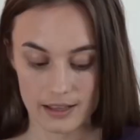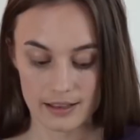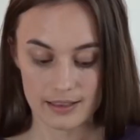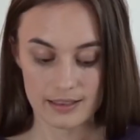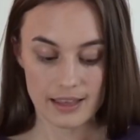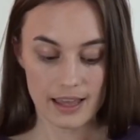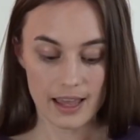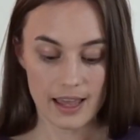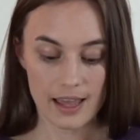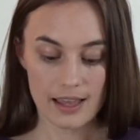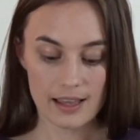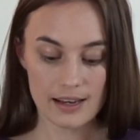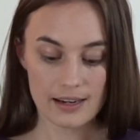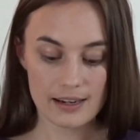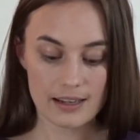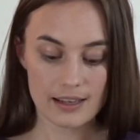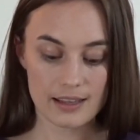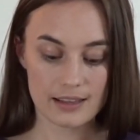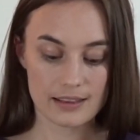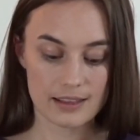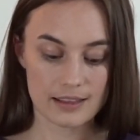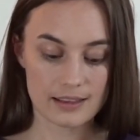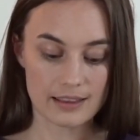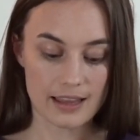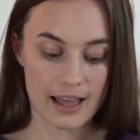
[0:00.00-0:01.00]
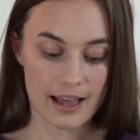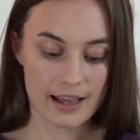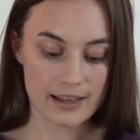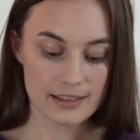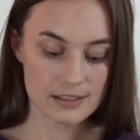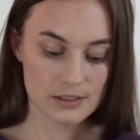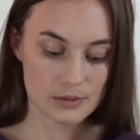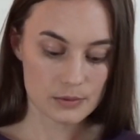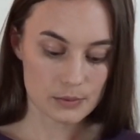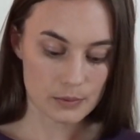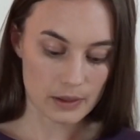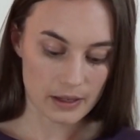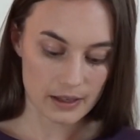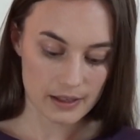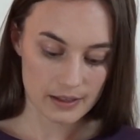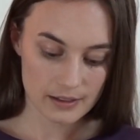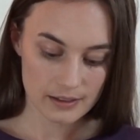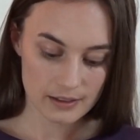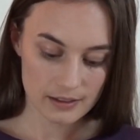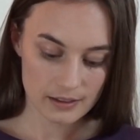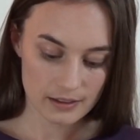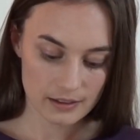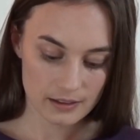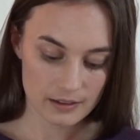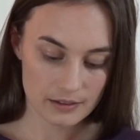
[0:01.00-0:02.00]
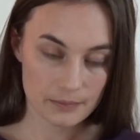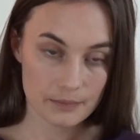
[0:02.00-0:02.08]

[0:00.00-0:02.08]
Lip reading: And then the last one.